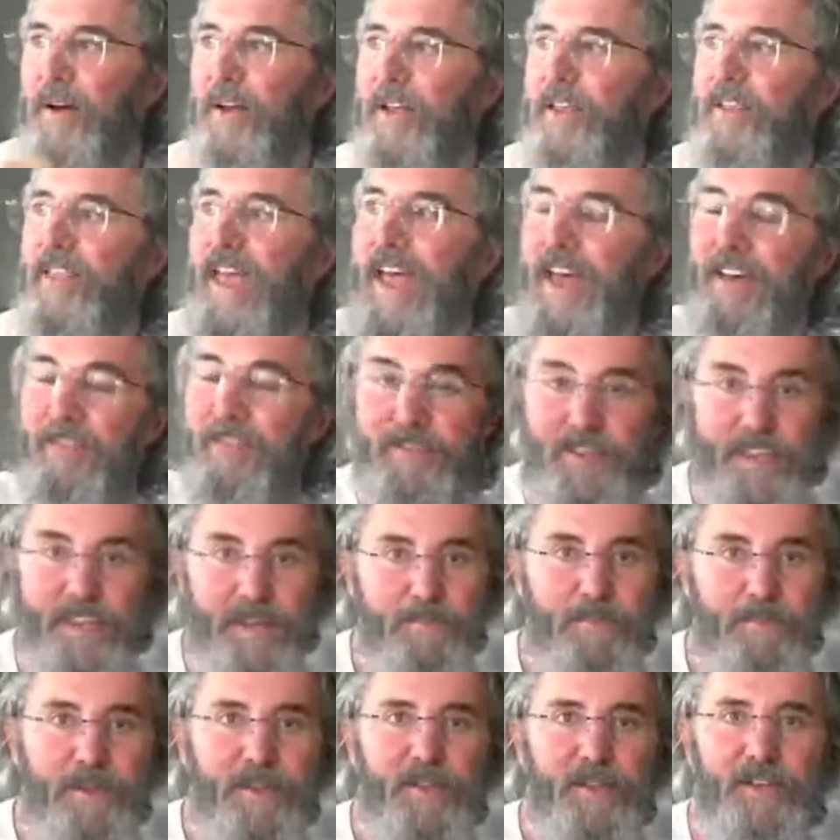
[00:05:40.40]
have the
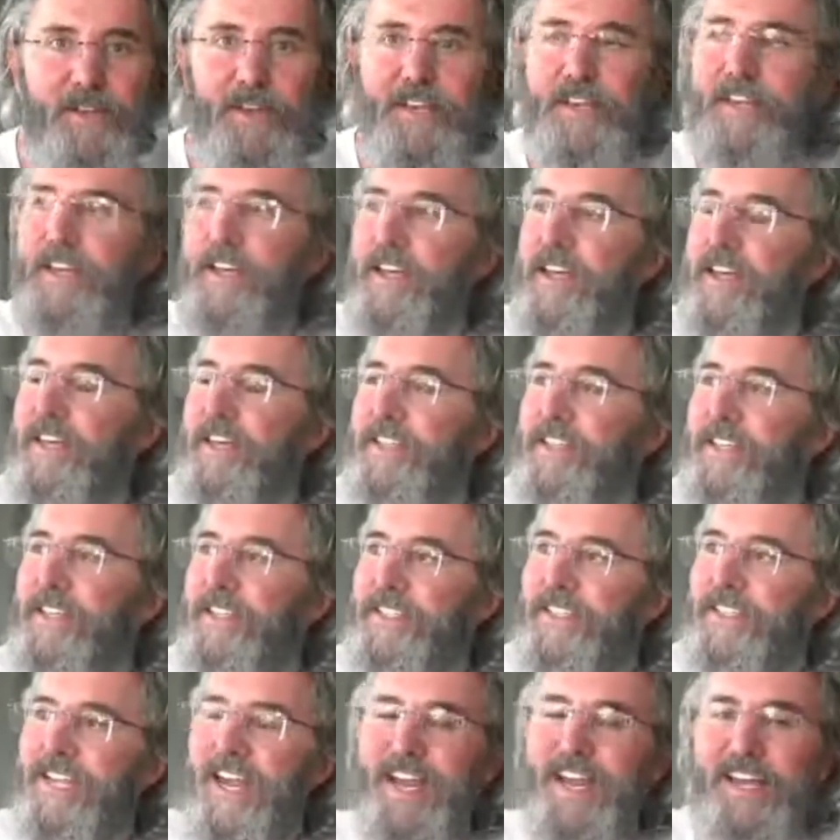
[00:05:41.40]
ability to
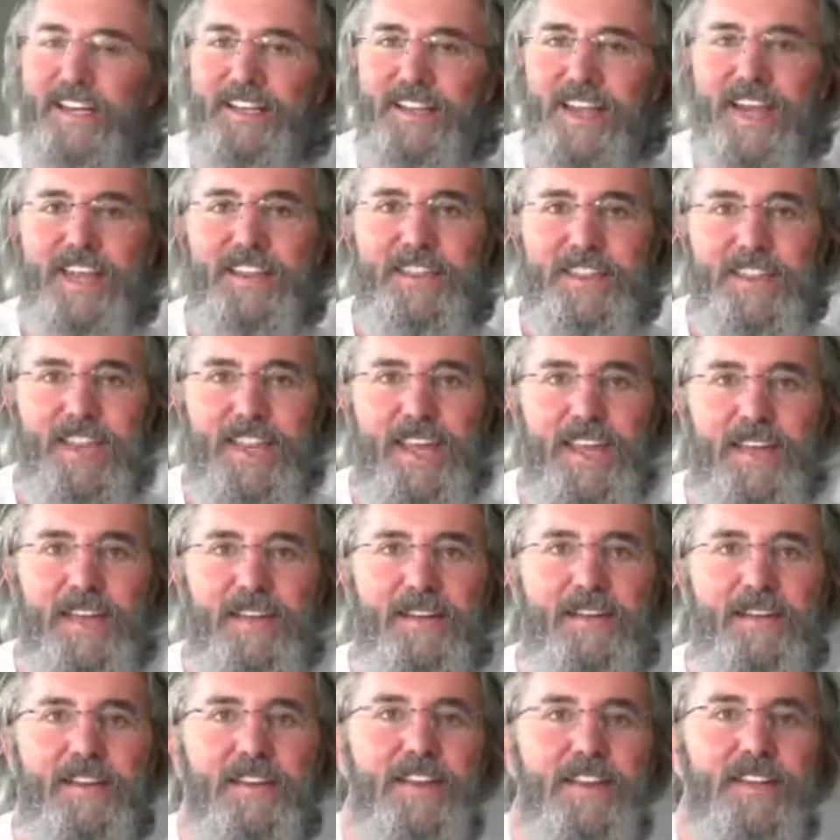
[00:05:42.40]
take that
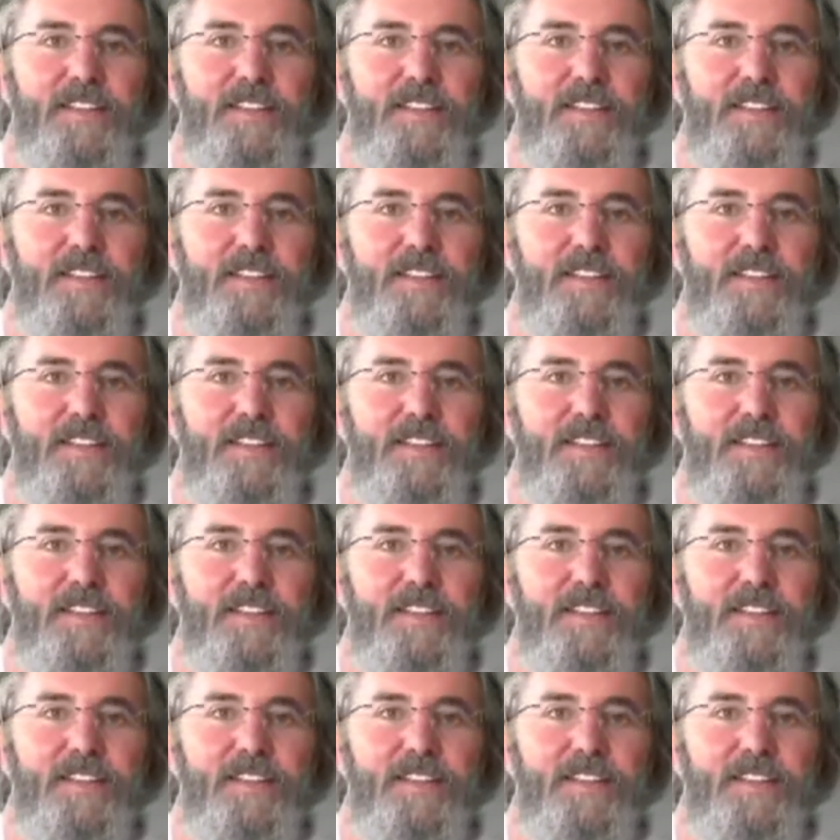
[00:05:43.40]
thing,